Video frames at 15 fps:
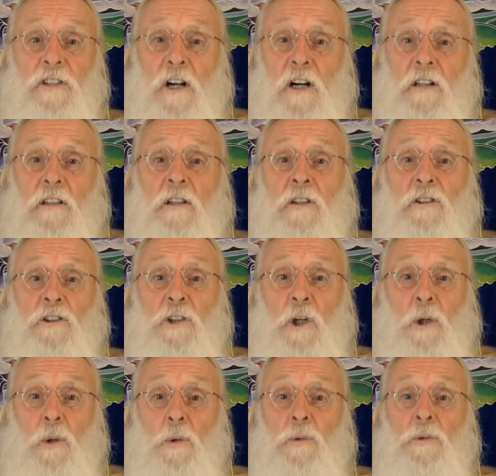chart
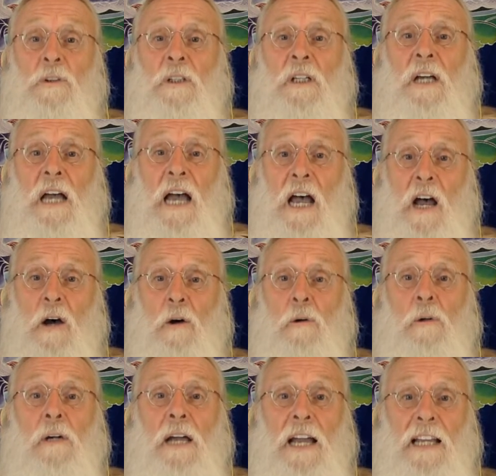shows how,
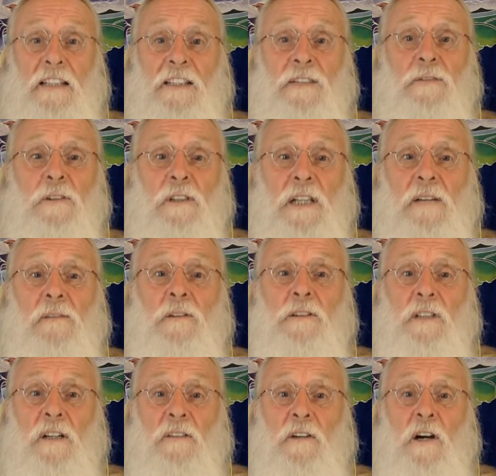at different levels
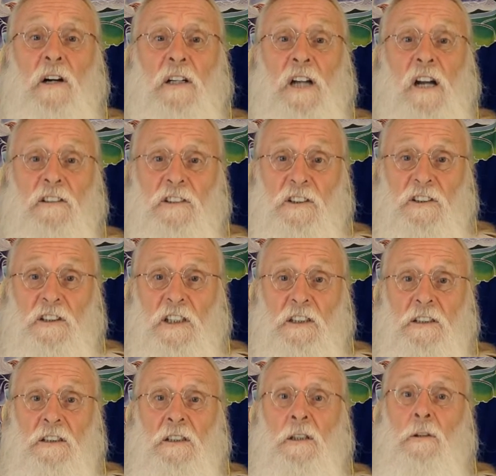of our
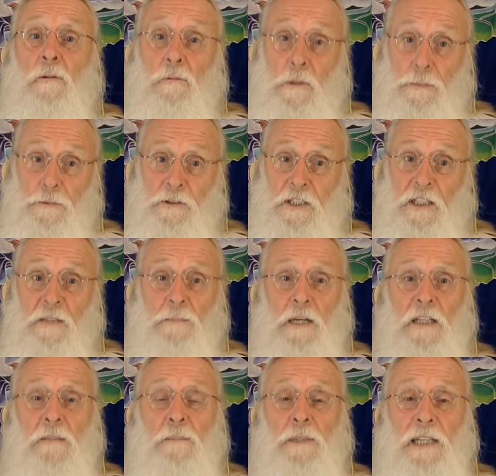consciousness, represented by
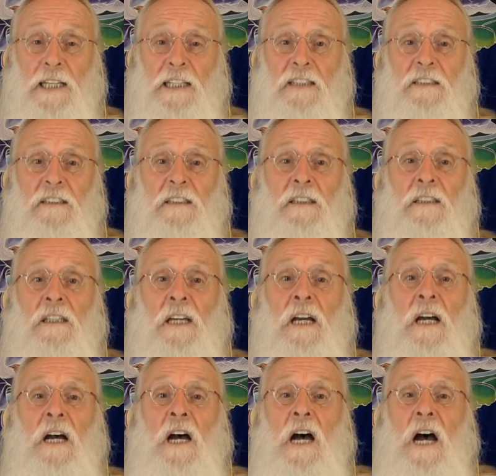the planets,
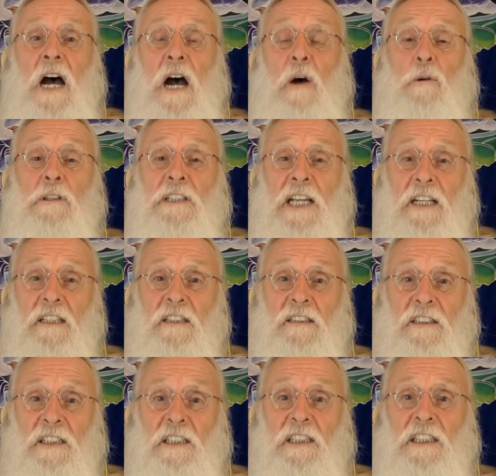our
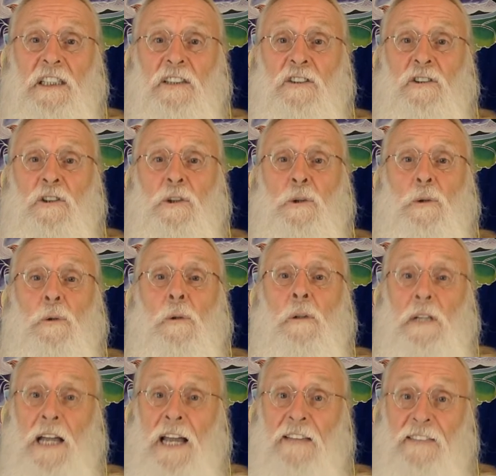tendency is to,
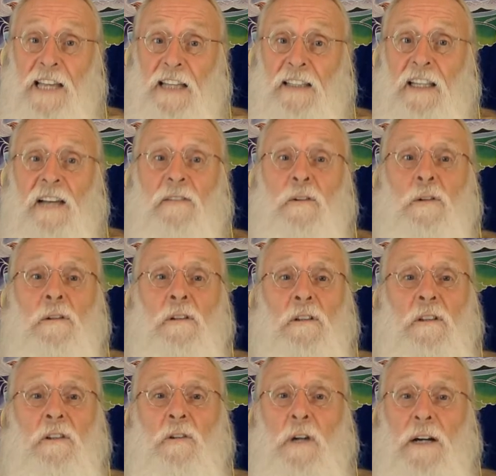at that level,
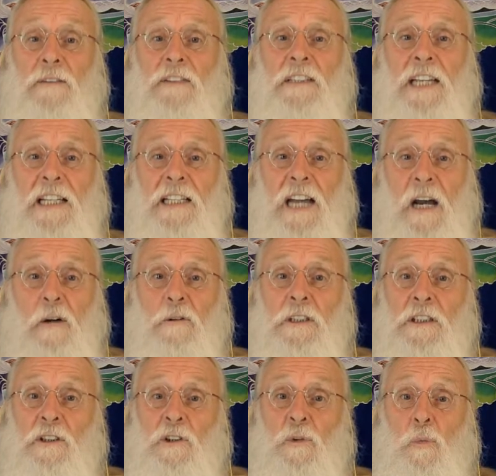gravitate out
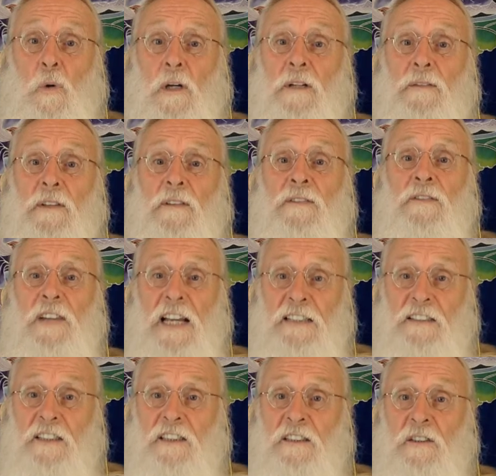into one of the
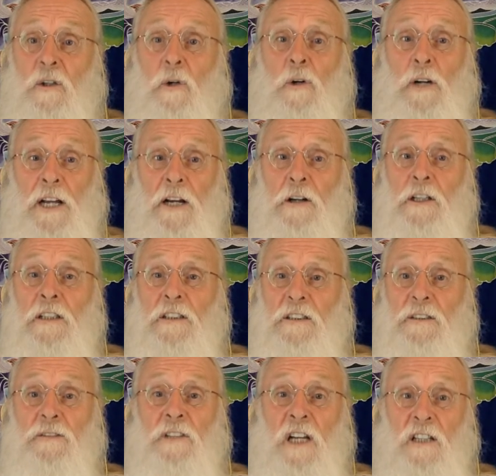facets or areas
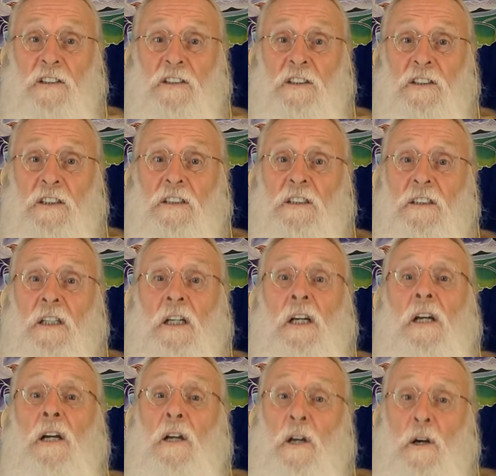of consciousness,
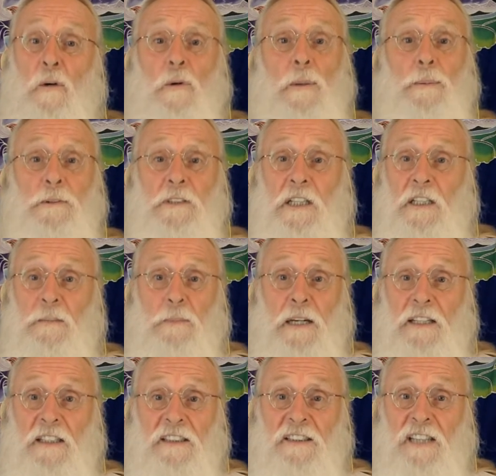represented by
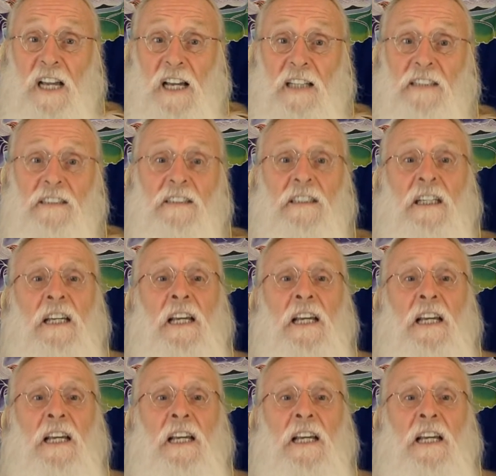the signs,